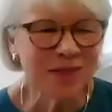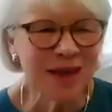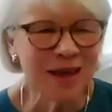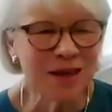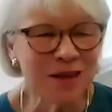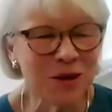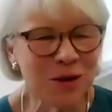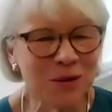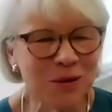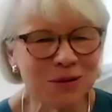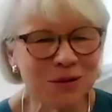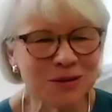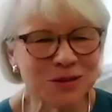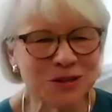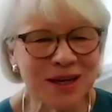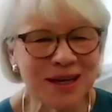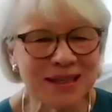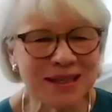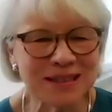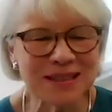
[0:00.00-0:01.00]
thank you,
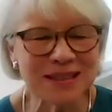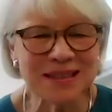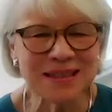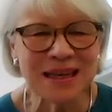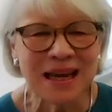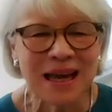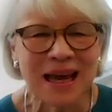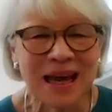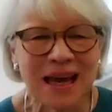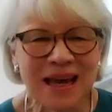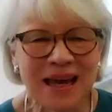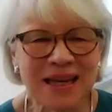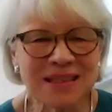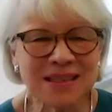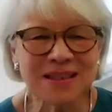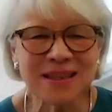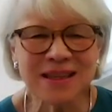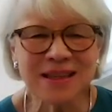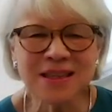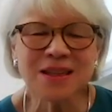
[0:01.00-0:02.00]
Jason.
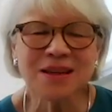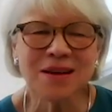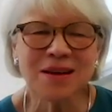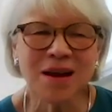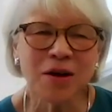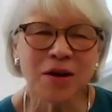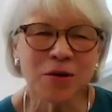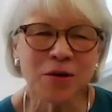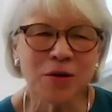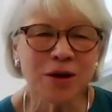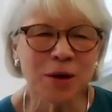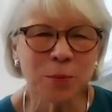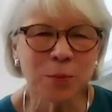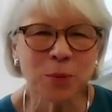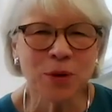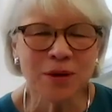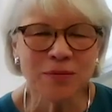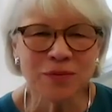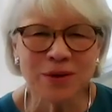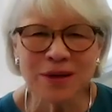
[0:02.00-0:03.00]
It's it's an honor and a
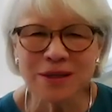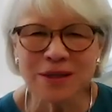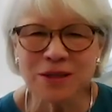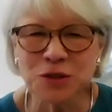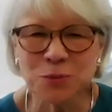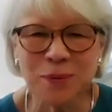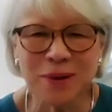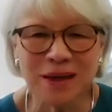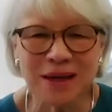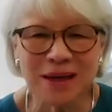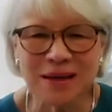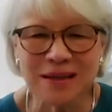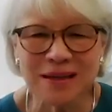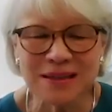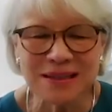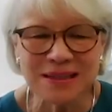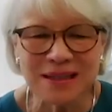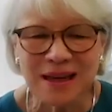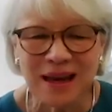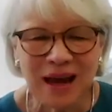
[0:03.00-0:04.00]
privilege
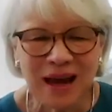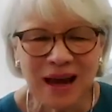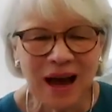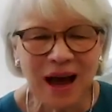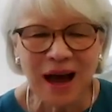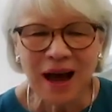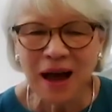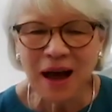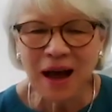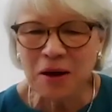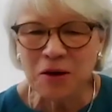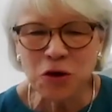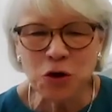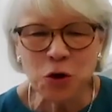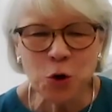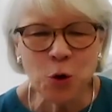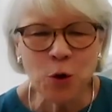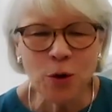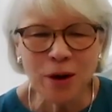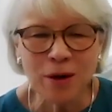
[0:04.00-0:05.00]
because uh,
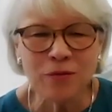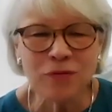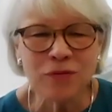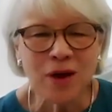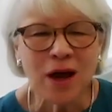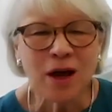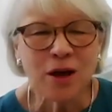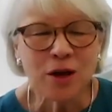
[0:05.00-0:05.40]
you have